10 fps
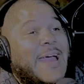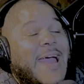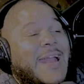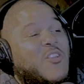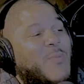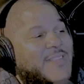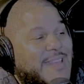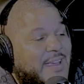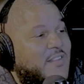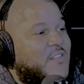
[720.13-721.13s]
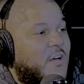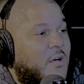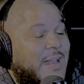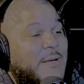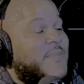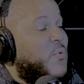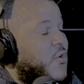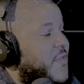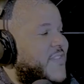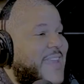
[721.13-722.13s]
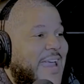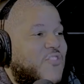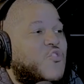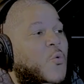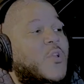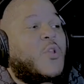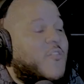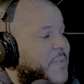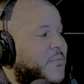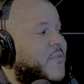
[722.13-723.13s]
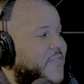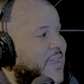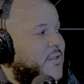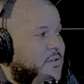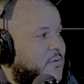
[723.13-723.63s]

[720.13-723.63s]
And I do my second song. And when you're on the stage, you don't really know if people are feeling you.